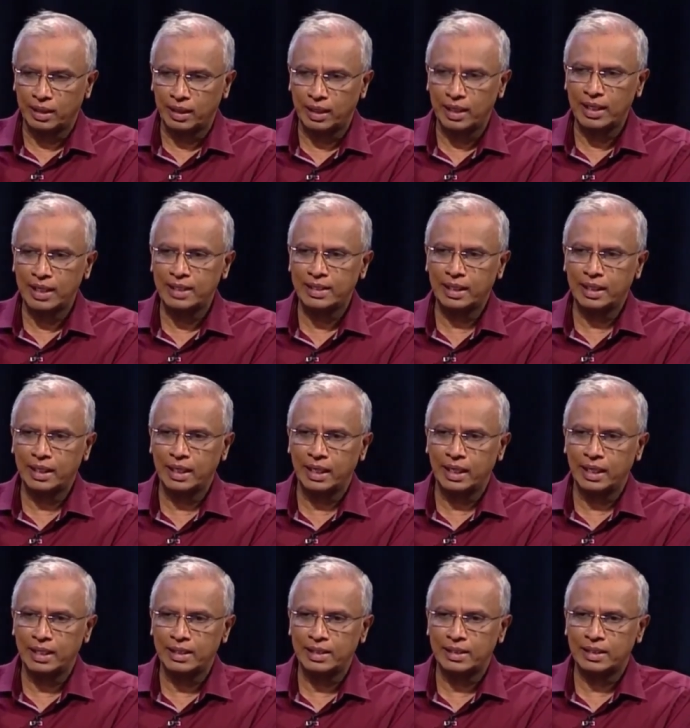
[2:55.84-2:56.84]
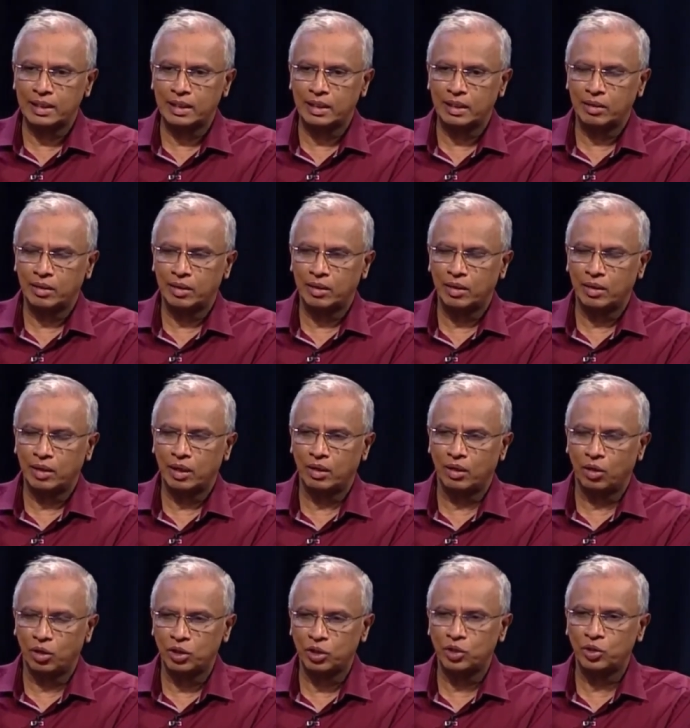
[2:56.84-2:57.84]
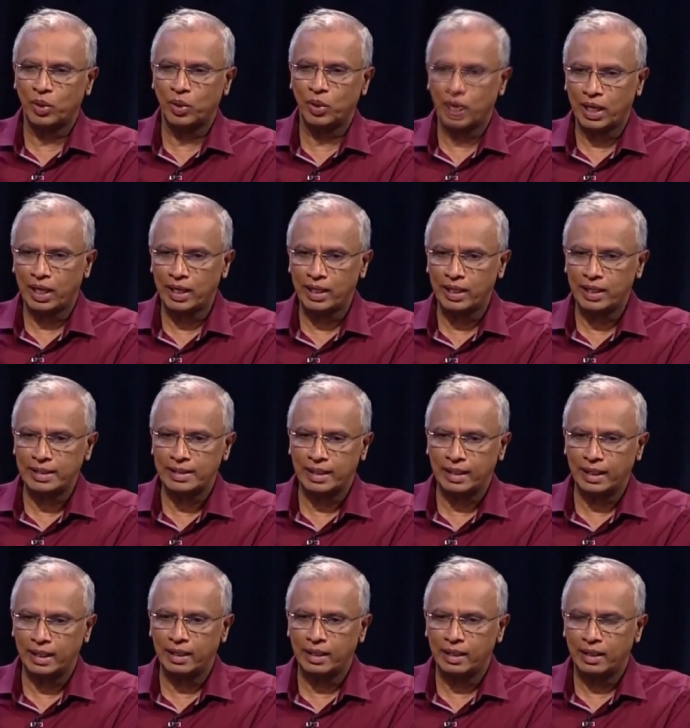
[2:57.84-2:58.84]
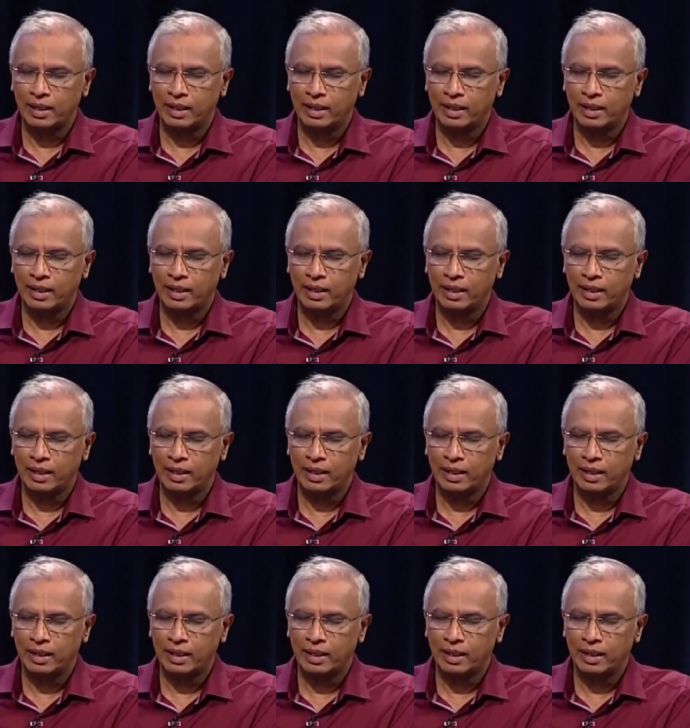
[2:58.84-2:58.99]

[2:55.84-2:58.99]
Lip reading: reason is also what Harini said,